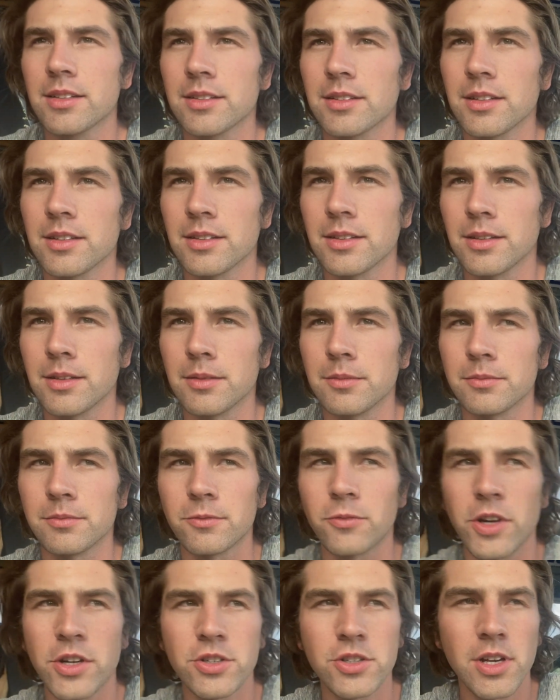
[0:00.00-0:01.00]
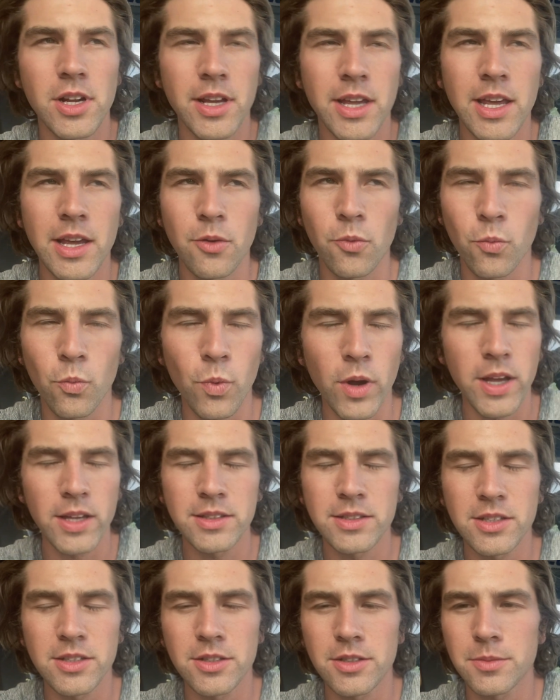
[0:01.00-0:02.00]
Rachel and I can't wait
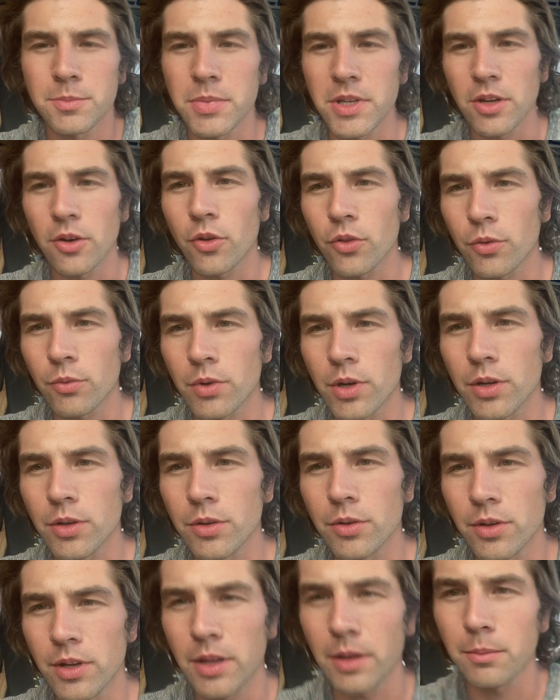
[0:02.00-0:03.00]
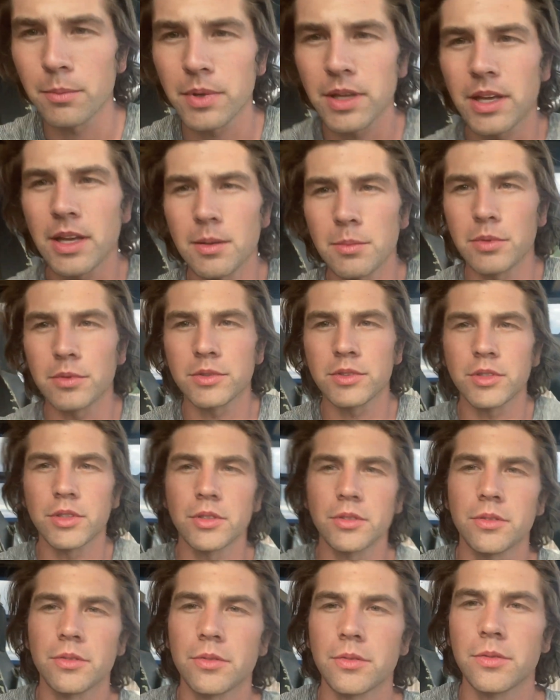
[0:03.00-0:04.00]
to just be on the road and be able
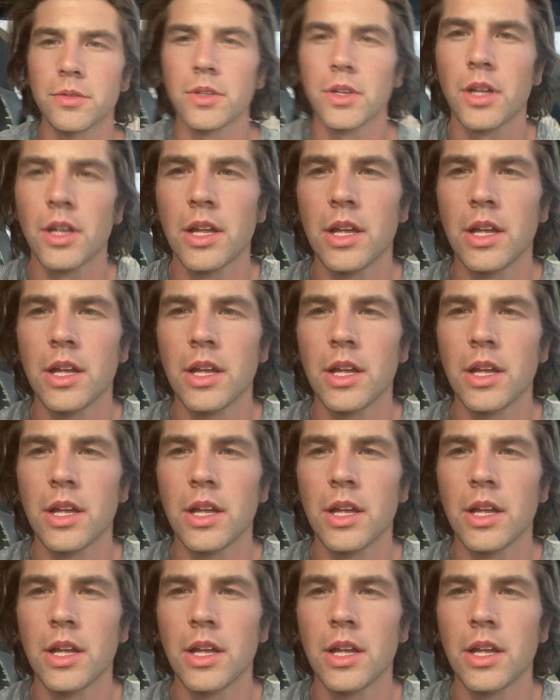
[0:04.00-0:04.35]
to